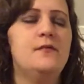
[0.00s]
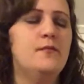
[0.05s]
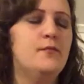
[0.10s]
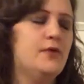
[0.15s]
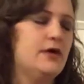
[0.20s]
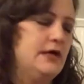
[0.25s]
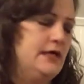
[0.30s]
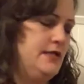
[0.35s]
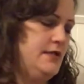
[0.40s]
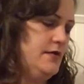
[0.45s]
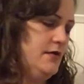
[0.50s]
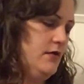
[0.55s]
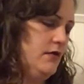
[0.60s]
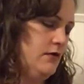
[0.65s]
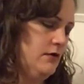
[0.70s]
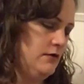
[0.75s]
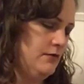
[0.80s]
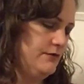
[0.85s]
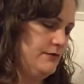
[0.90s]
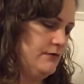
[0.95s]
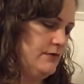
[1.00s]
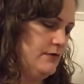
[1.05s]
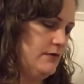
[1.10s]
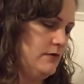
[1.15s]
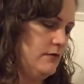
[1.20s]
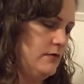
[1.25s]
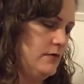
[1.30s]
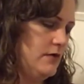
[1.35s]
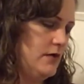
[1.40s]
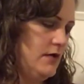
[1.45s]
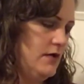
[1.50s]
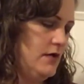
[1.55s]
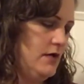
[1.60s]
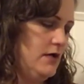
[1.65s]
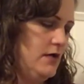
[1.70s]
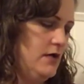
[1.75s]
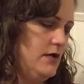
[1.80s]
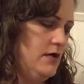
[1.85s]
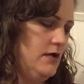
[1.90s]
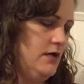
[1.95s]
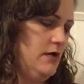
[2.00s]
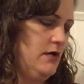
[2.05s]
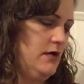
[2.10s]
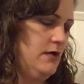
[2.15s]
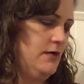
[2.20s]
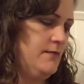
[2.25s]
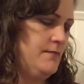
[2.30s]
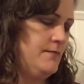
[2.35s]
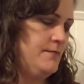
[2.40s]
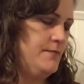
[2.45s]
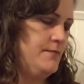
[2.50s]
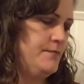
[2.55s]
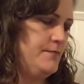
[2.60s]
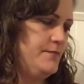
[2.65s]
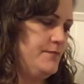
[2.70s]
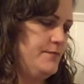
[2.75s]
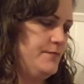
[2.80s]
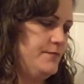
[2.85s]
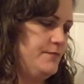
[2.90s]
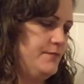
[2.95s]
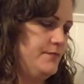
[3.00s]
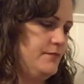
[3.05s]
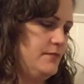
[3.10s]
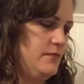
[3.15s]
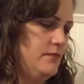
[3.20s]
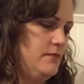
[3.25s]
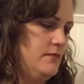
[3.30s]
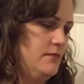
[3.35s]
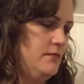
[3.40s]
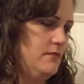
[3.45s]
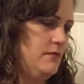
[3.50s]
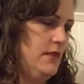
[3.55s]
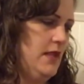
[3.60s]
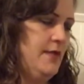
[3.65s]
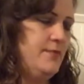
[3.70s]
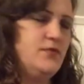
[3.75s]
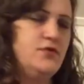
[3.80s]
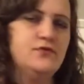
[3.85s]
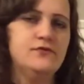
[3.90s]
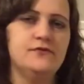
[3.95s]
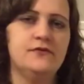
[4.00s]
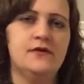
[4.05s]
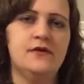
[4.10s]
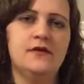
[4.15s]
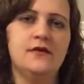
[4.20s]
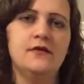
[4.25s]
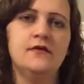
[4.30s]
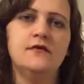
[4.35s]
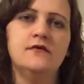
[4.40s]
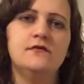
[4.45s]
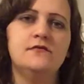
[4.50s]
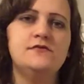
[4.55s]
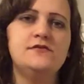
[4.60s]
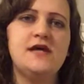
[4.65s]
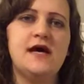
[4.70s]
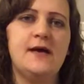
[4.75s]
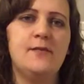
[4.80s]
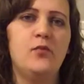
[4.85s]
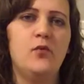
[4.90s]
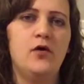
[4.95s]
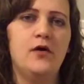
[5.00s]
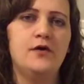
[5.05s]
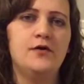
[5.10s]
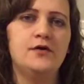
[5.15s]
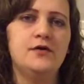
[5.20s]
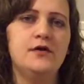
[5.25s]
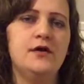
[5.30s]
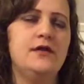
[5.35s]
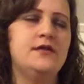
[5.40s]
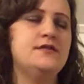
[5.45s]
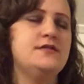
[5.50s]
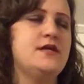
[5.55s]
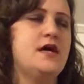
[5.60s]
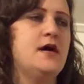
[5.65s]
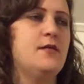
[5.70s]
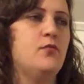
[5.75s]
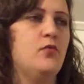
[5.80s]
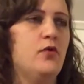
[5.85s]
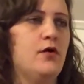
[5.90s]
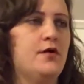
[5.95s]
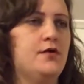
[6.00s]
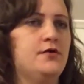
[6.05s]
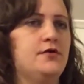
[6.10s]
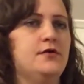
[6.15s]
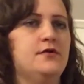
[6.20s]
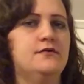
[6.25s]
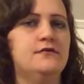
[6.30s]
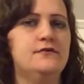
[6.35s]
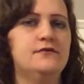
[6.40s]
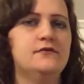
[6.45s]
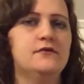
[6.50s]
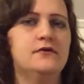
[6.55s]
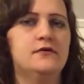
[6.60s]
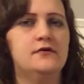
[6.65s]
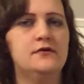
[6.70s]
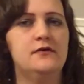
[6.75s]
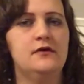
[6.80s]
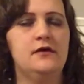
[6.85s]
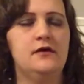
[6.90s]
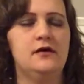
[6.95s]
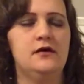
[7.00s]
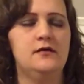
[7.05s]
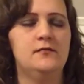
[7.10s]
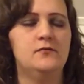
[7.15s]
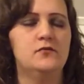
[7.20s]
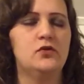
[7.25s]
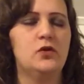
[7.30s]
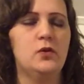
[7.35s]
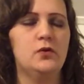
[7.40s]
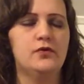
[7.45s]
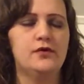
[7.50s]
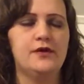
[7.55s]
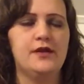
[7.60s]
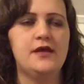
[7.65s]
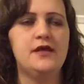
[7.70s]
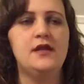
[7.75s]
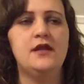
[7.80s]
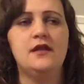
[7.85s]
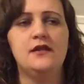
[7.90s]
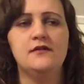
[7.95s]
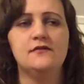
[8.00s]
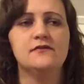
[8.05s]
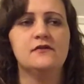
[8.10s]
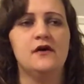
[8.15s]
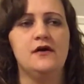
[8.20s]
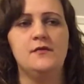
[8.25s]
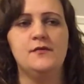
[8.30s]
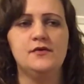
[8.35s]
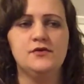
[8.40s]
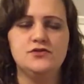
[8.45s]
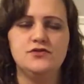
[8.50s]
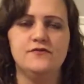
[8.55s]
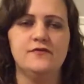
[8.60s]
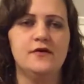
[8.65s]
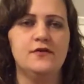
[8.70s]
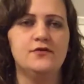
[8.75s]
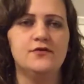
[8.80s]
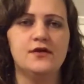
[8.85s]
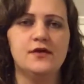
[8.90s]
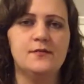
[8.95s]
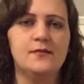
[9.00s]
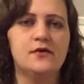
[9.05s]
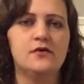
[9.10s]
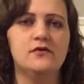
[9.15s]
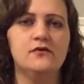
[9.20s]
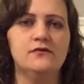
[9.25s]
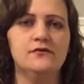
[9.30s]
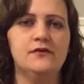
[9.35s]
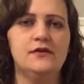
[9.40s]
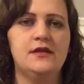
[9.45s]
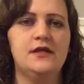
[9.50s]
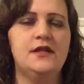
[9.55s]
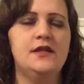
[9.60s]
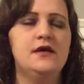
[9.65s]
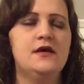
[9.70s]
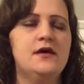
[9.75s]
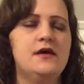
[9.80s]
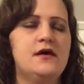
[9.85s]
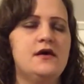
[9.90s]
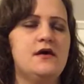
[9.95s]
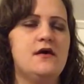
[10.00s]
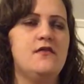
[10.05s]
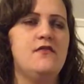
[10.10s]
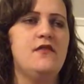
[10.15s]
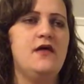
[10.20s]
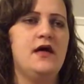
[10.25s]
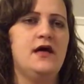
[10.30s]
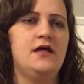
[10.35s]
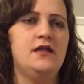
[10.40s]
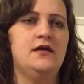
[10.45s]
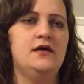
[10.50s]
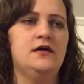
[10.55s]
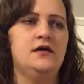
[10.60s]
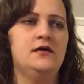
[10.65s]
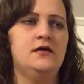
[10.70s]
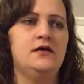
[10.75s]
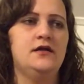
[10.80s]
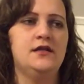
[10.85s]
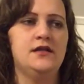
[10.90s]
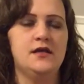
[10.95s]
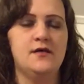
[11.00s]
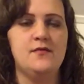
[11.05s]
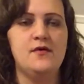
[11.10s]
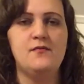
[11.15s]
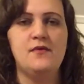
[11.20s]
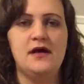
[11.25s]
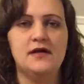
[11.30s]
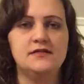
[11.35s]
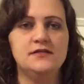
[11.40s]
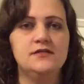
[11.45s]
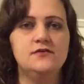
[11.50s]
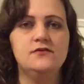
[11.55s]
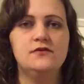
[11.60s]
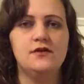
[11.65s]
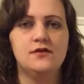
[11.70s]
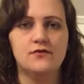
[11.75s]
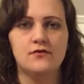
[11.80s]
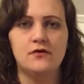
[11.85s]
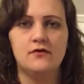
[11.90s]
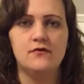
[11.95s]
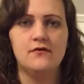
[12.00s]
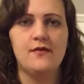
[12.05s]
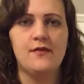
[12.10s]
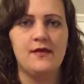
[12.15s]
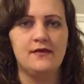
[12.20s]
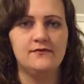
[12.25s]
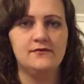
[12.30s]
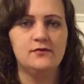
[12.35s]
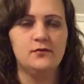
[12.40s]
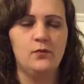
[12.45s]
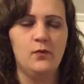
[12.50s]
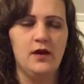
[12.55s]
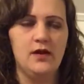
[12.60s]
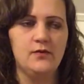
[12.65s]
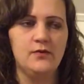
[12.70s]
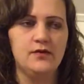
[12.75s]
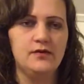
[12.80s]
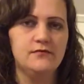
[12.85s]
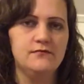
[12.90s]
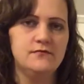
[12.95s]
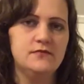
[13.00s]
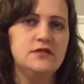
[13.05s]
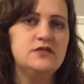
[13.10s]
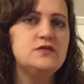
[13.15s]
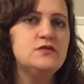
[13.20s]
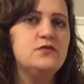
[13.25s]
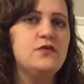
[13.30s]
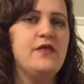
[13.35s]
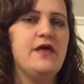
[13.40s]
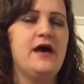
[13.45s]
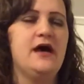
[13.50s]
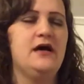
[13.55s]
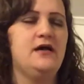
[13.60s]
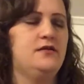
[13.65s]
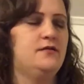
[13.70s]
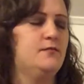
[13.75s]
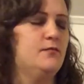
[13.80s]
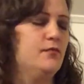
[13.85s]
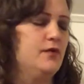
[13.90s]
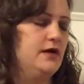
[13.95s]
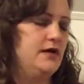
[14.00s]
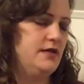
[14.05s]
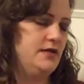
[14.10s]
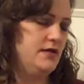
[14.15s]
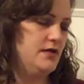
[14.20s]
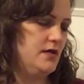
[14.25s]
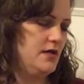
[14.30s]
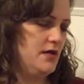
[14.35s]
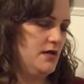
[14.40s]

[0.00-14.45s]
but also I'm using tap water, and tap water is chlorinated, and it's got a bunch of other chemicals in it that inhibit bacteria growth, and that's why we do that, but